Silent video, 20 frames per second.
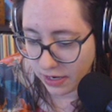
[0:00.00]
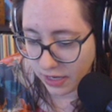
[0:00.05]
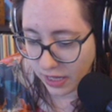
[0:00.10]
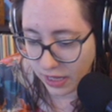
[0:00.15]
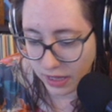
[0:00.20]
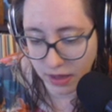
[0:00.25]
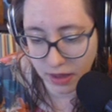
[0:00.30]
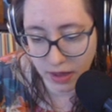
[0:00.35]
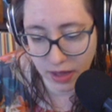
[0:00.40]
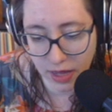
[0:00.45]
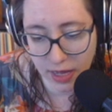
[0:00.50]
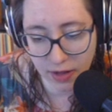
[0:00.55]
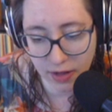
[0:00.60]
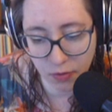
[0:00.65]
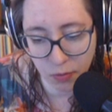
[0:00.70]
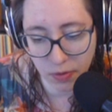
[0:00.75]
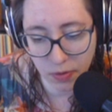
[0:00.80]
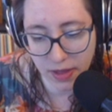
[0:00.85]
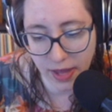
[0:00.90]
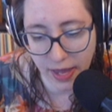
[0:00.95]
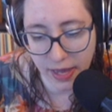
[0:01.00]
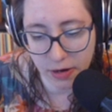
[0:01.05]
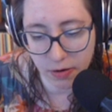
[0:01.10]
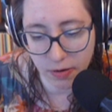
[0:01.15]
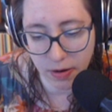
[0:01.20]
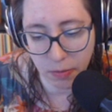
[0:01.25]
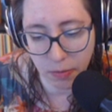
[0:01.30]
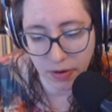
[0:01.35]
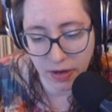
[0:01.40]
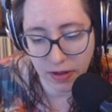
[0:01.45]
He gets really
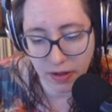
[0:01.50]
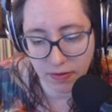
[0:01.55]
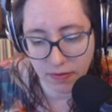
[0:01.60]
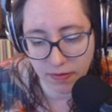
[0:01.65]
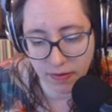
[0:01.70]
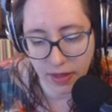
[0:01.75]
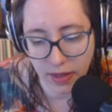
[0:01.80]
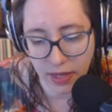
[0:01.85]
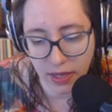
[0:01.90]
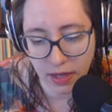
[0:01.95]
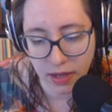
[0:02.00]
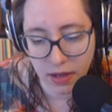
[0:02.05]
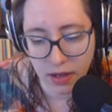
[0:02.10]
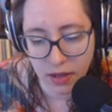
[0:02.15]
angry when he's like,